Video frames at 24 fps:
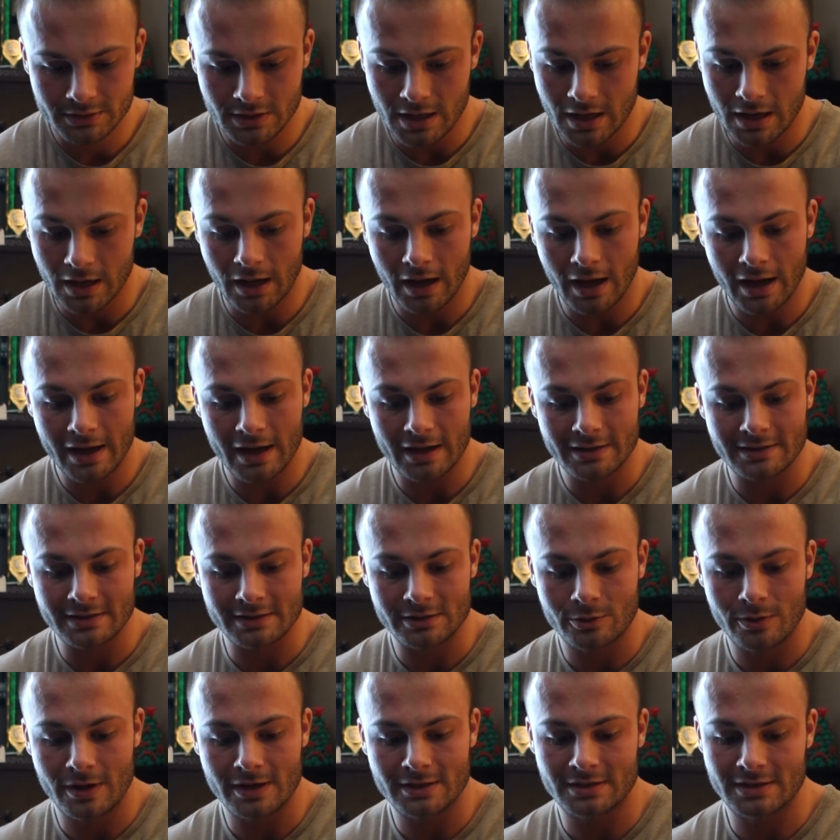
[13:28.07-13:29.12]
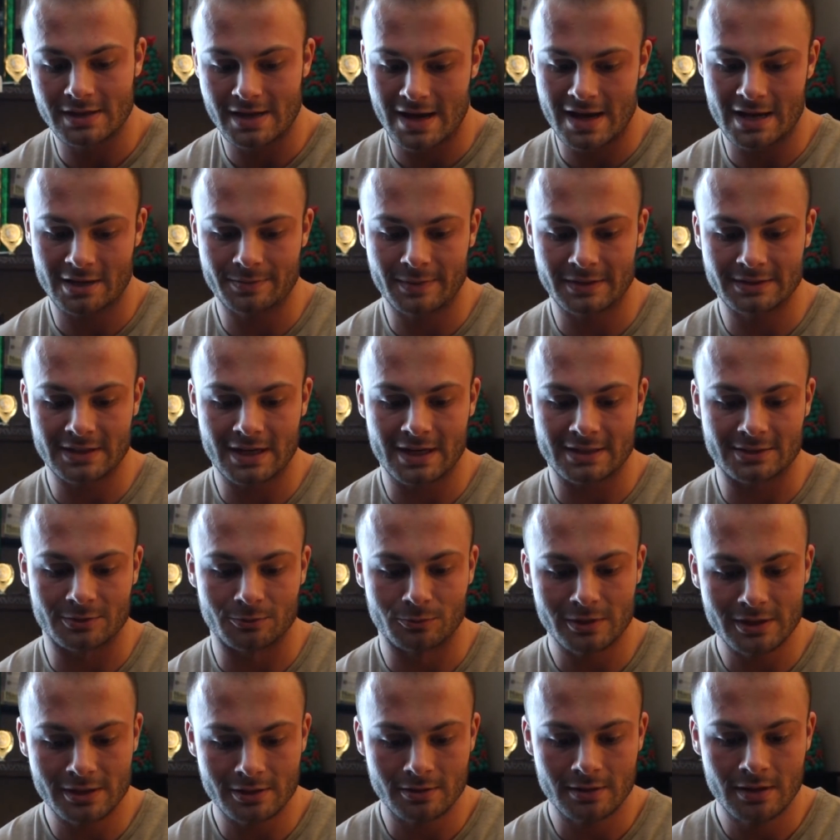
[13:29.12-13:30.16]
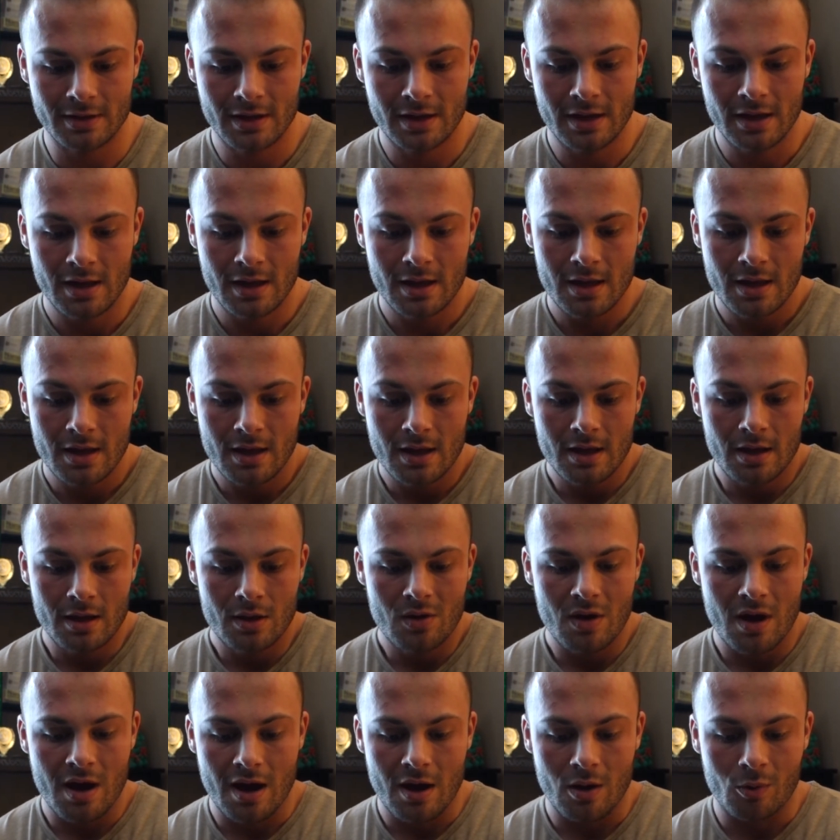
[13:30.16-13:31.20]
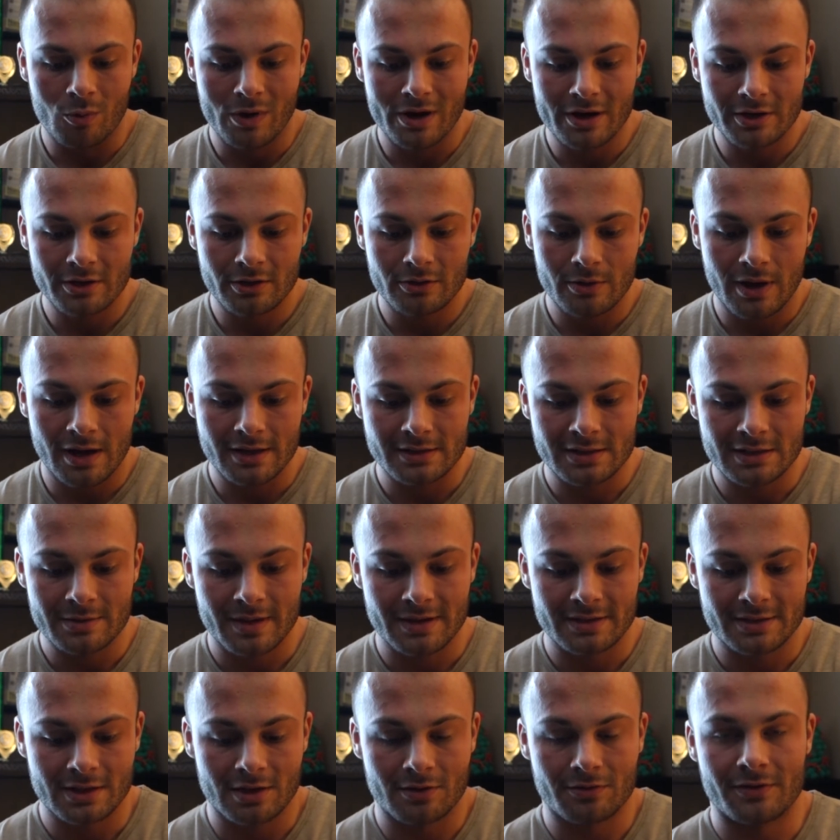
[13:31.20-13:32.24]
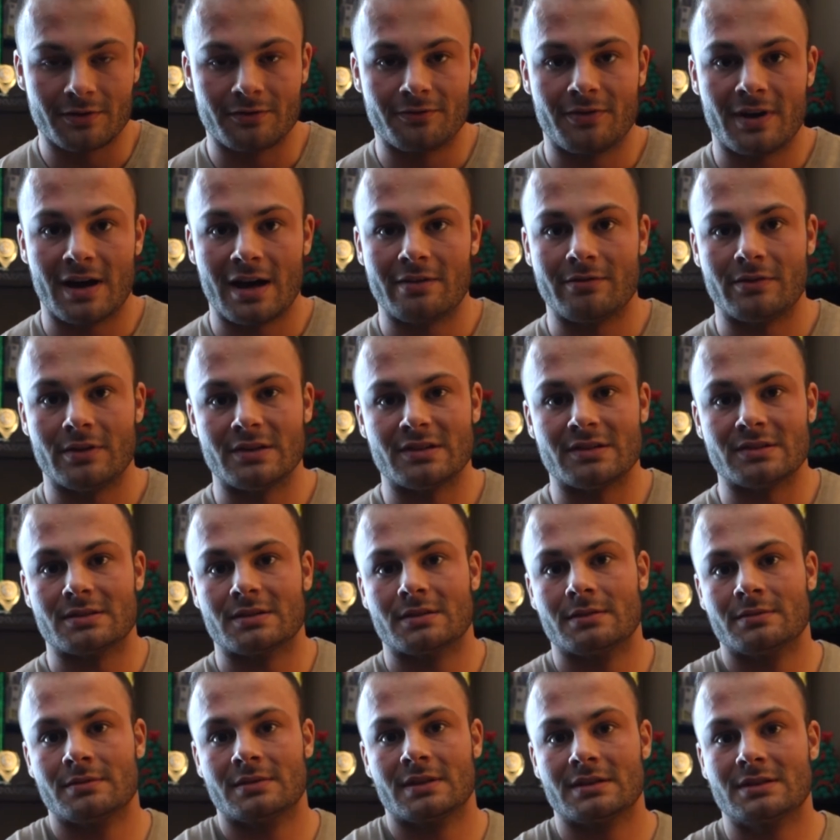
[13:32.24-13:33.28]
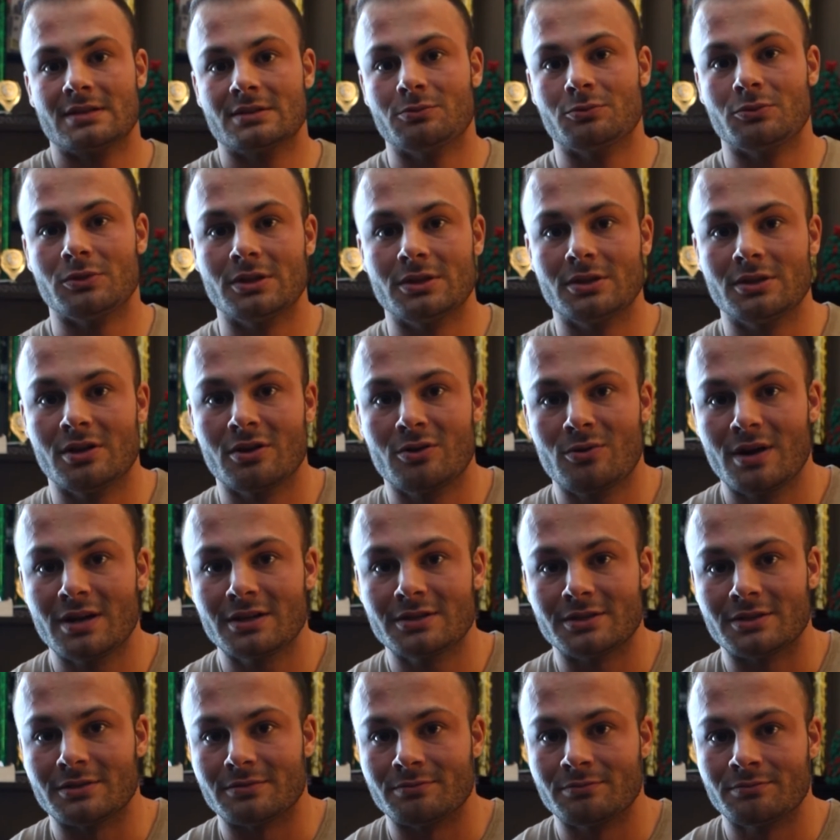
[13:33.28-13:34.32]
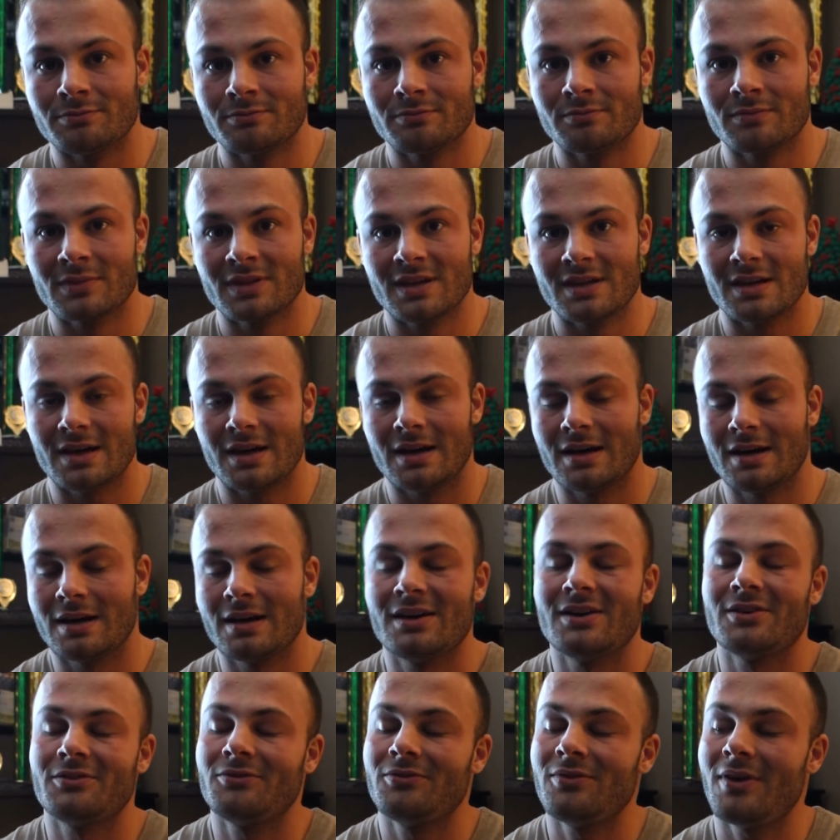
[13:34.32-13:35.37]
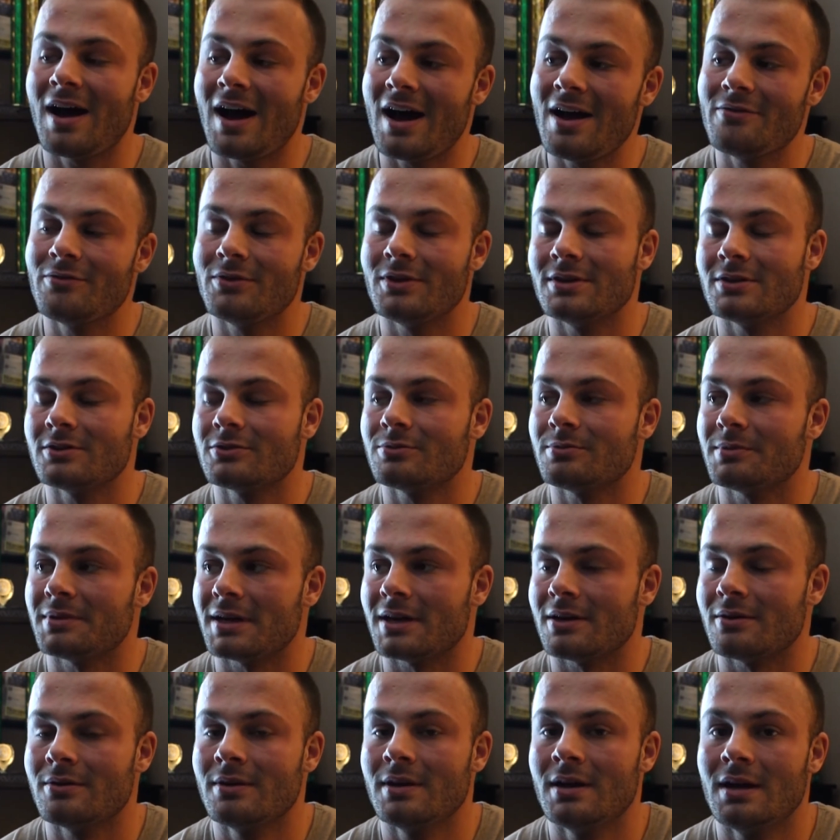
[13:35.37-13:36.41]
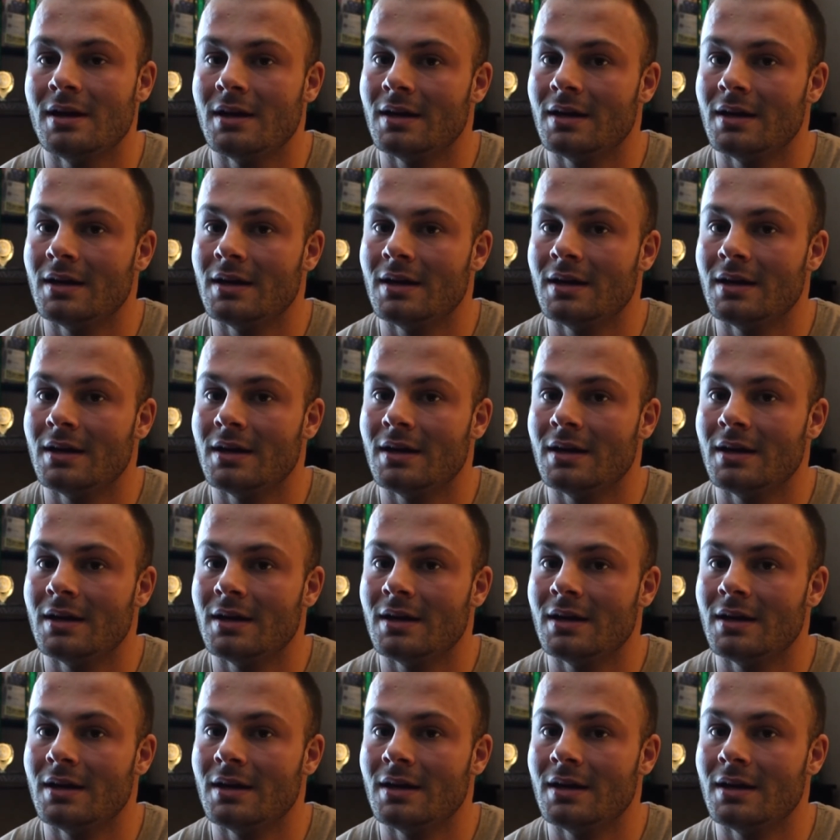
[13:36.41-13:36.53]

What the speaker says: I got this question asked by Josh and Will. Where do I see myself in 5 years? That's a really good question. 5 years from now,